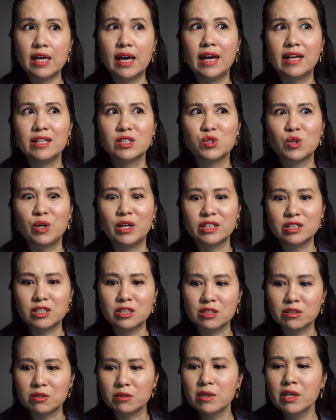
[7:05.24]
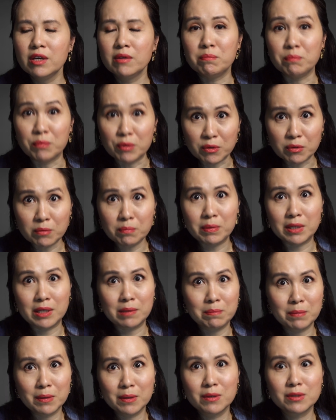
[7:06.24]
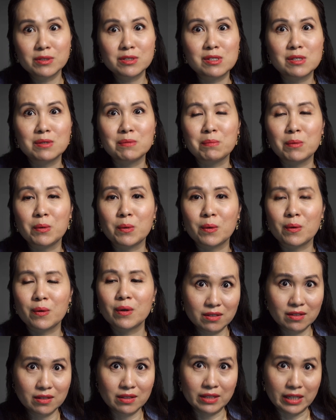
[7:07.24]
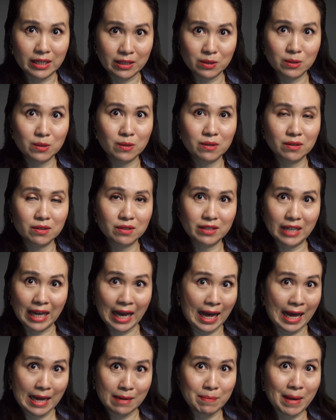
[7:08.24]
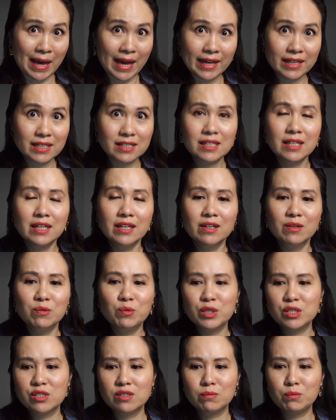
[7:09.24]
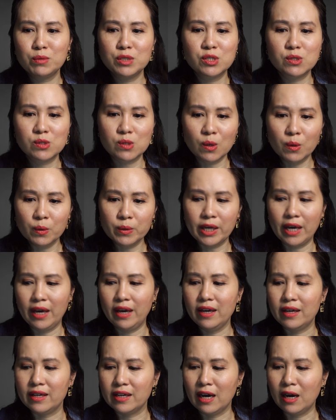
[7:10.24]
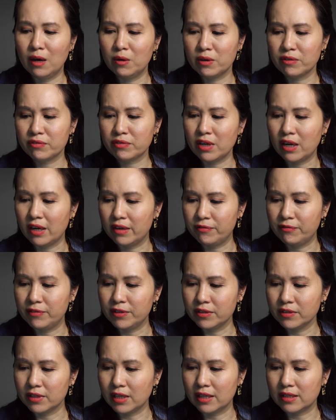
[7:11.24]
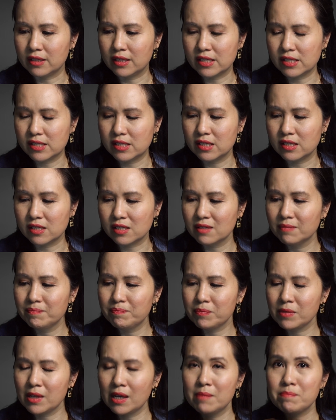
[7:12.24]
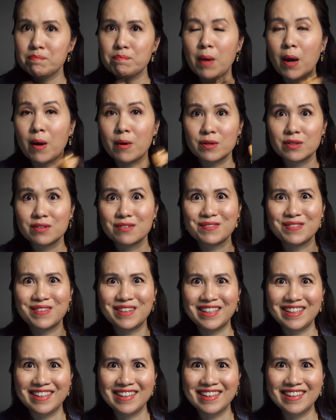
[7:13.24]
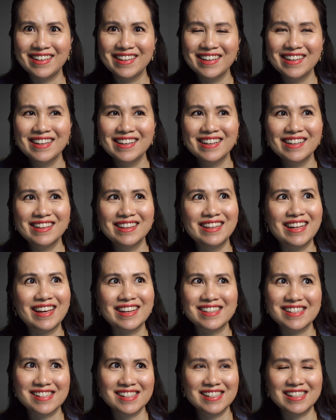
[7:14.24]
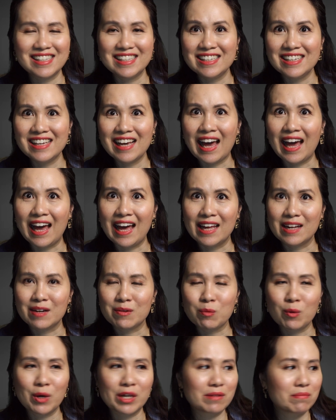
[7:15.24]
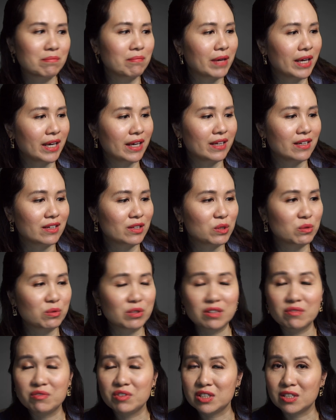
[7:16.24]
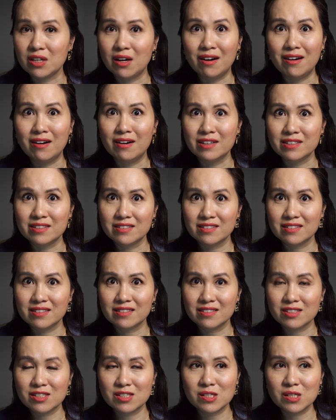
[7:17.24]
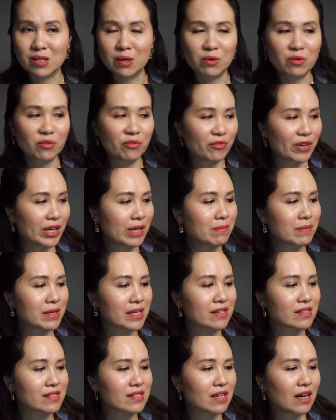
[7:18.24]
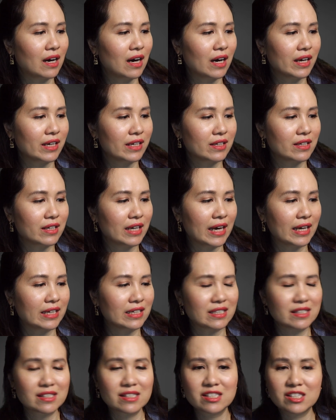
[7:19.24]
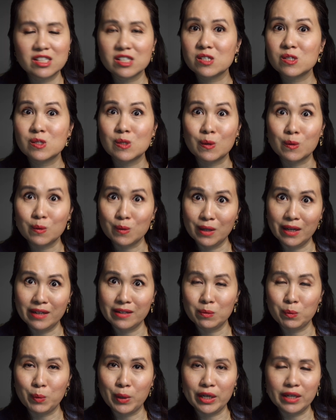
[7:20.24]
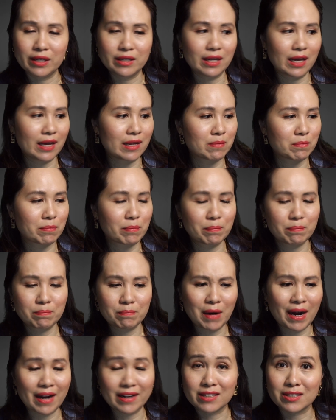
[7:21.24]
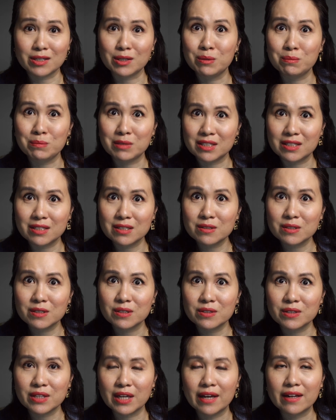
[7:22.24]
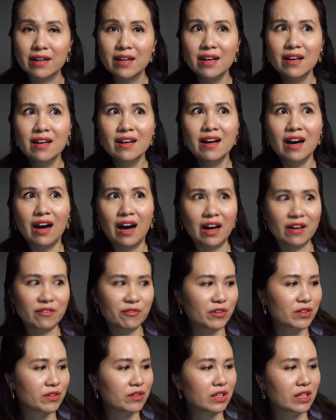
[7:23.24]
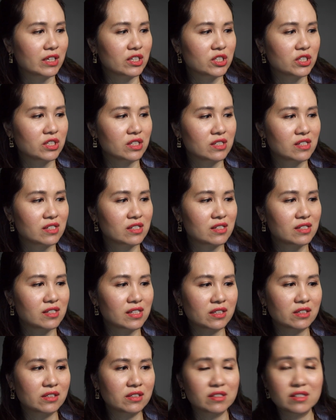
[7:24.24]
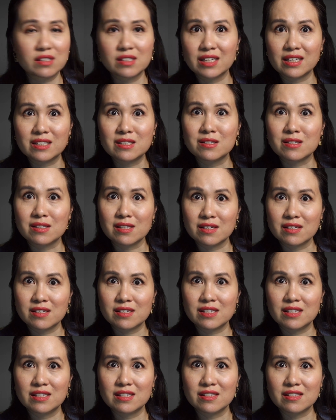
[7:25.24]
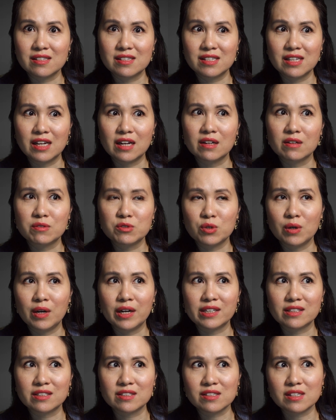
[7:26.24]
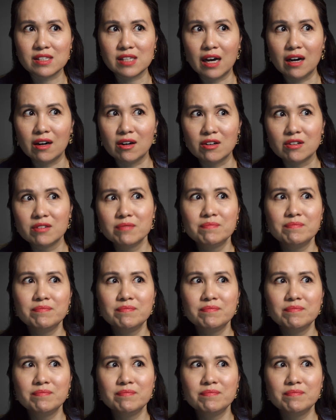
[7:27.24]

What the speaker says: and try to move people to more leather handbags, which is okay. However, I feel that this is part of the legacy and what made Louis Vuitton so famous. And it's just so lightweight and practical material that I feel they should still stick to this instead of trying to sell